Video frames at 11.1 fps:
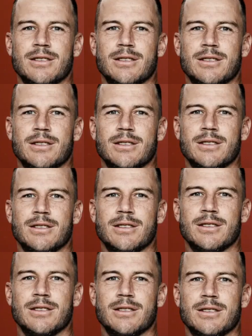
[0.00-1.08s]

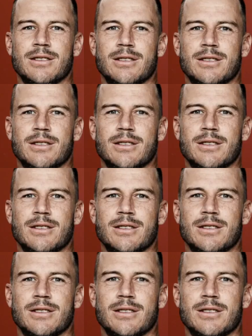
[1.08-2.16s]

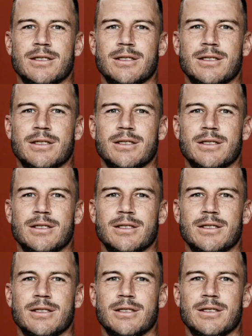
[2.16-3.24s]
(not speaking)